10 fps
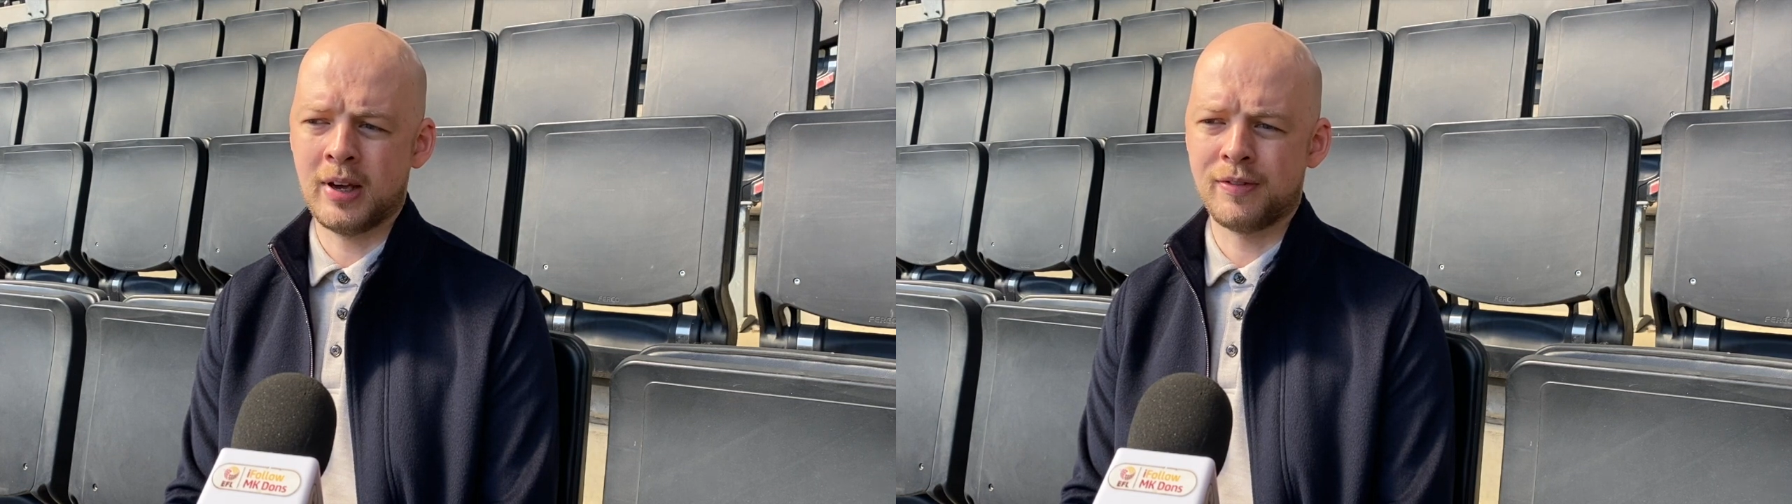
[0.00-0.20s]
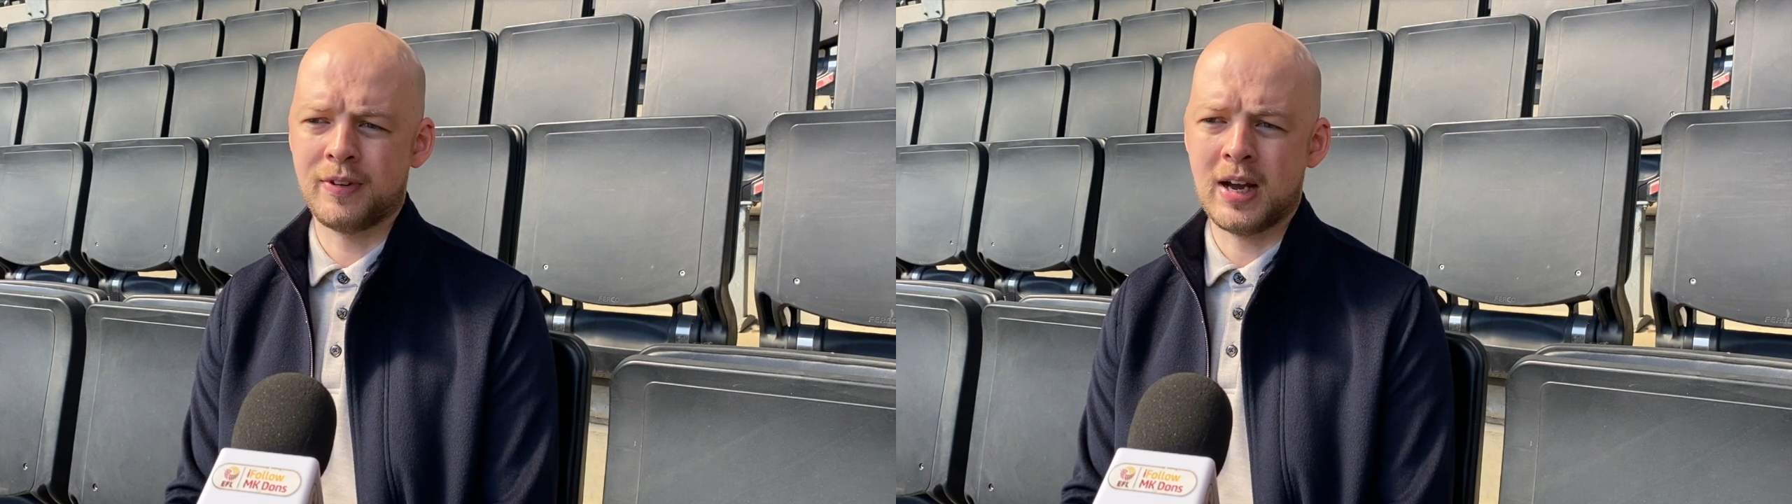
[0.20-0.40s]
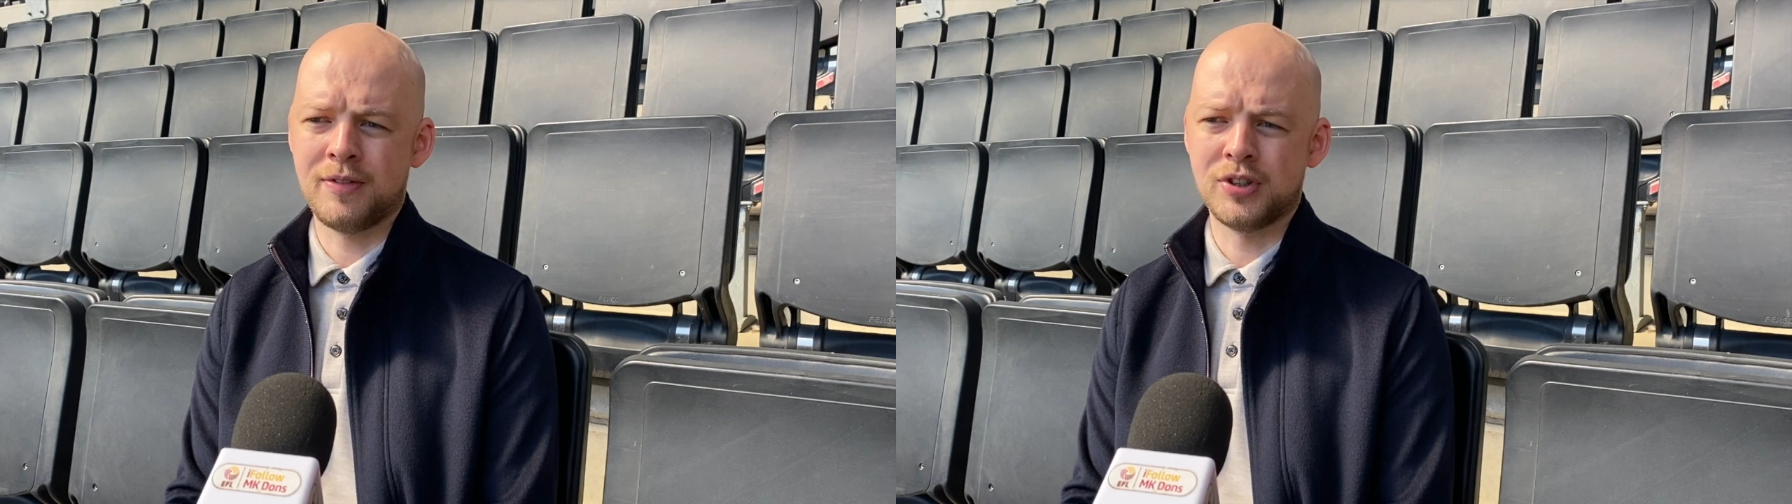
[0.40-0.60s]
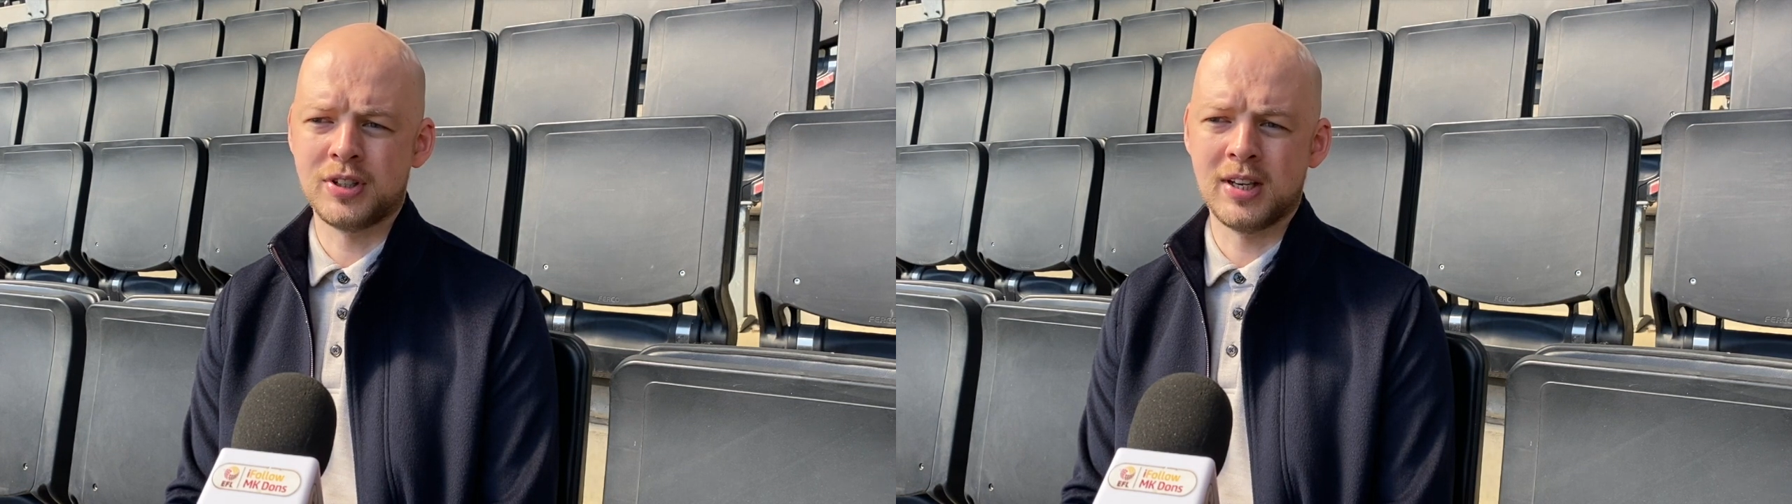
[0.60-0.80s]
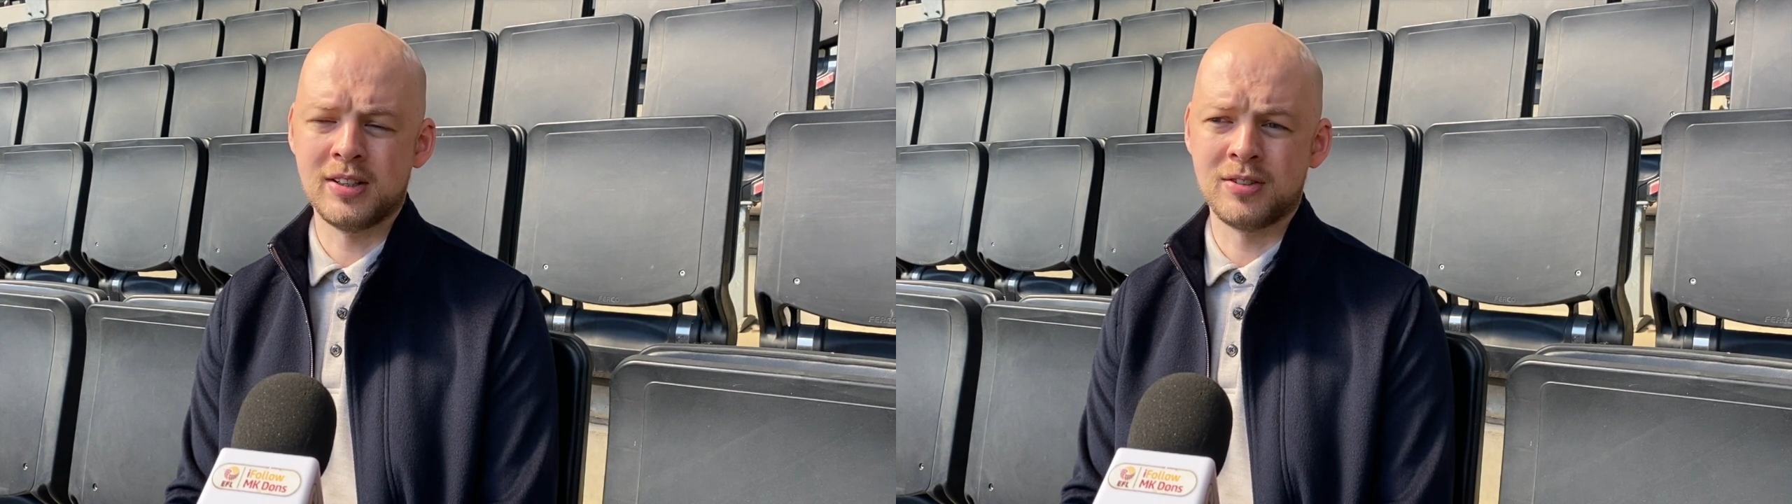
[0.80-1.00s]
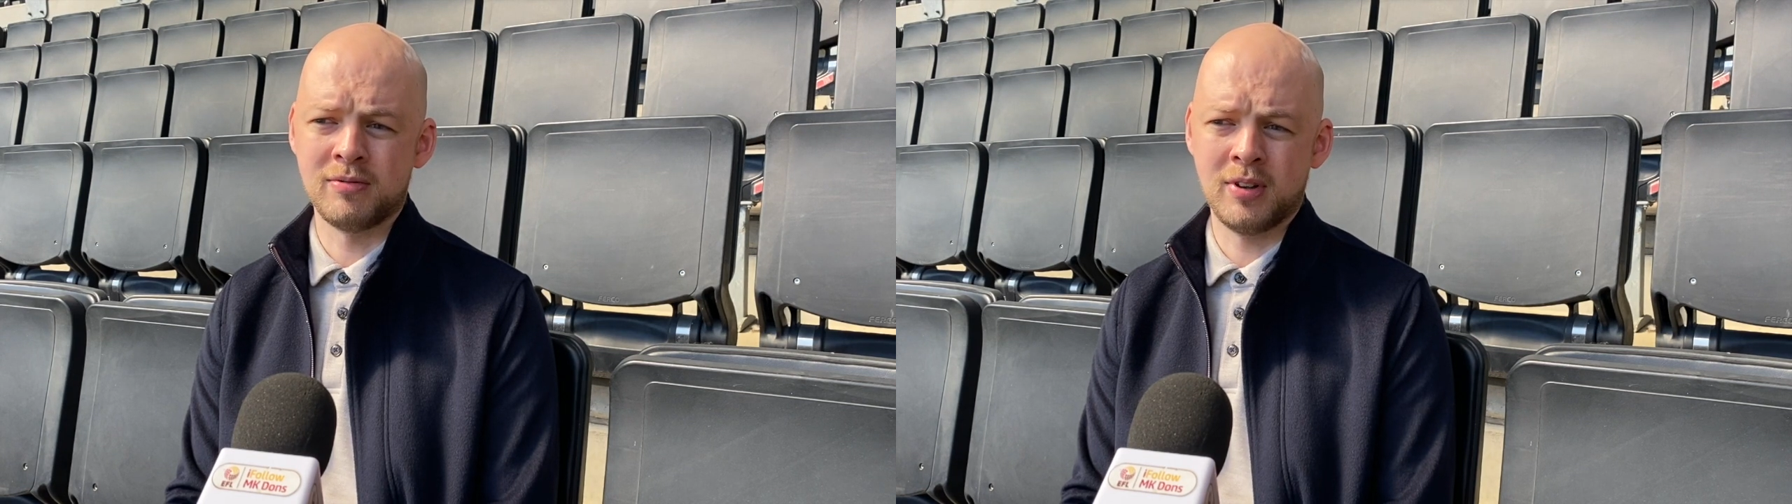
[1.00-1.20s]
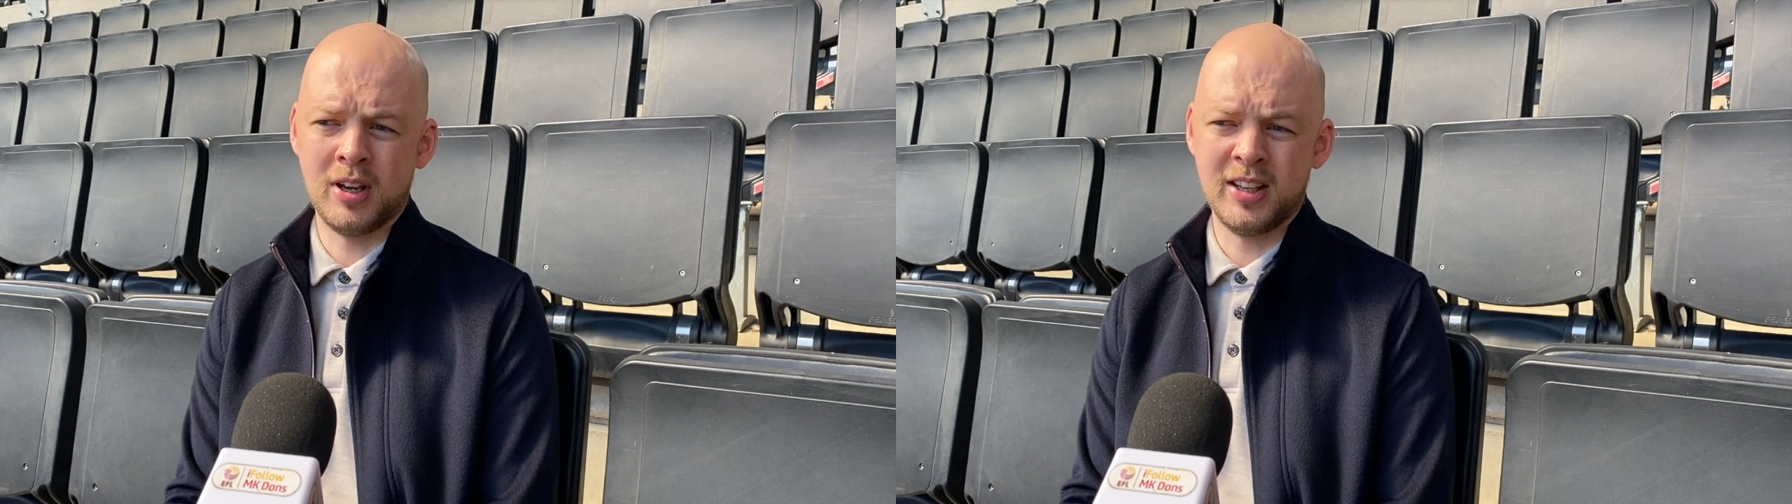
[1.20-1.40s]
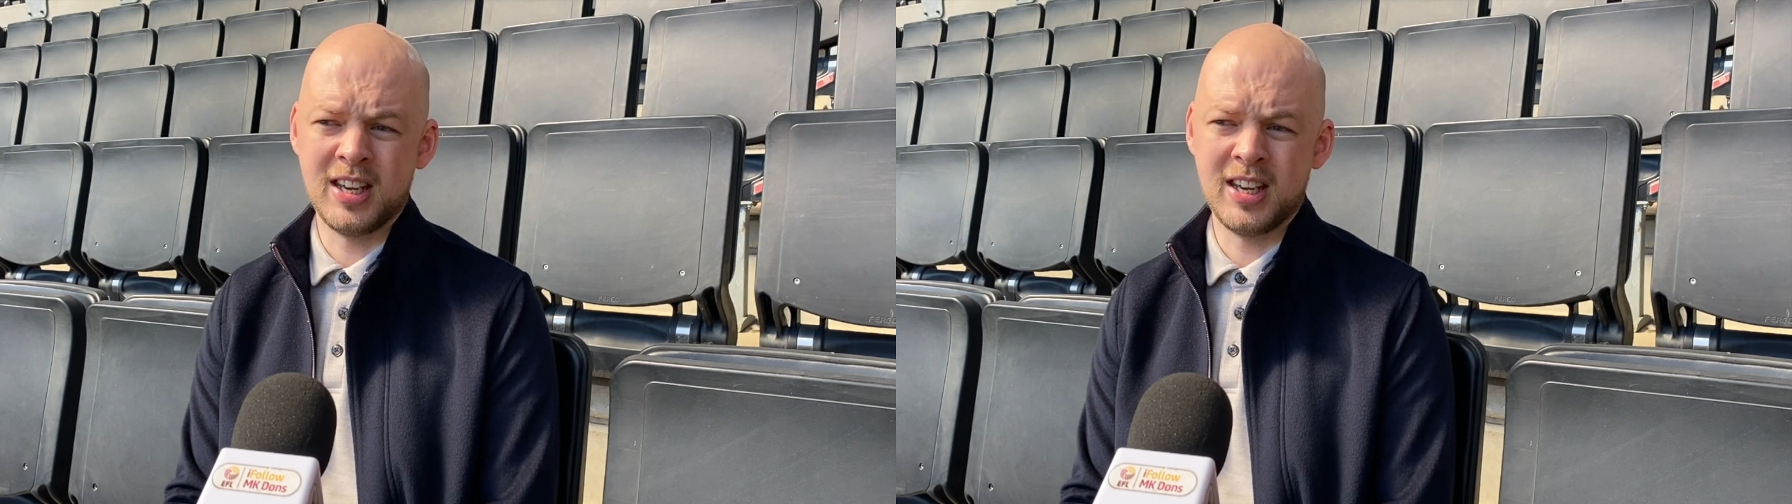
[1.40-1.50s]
Had five sustained uh,